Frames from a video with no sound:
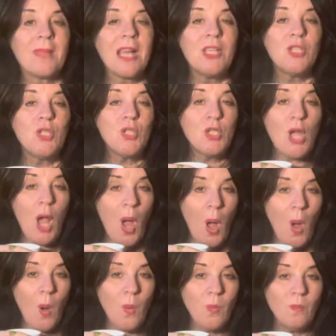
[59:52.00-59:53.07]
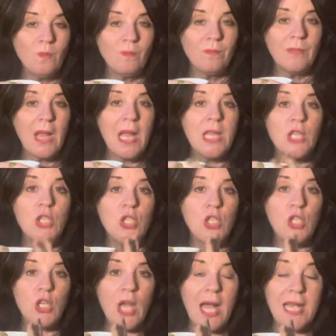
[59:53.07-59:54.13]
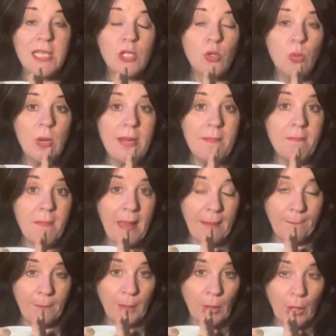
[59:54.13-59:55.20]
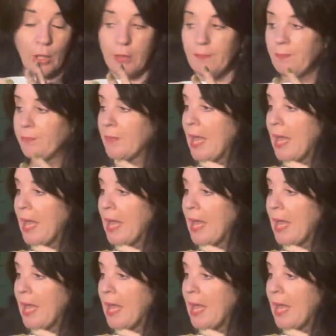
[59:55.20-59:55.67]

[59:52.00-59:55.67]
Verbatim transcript: So just remember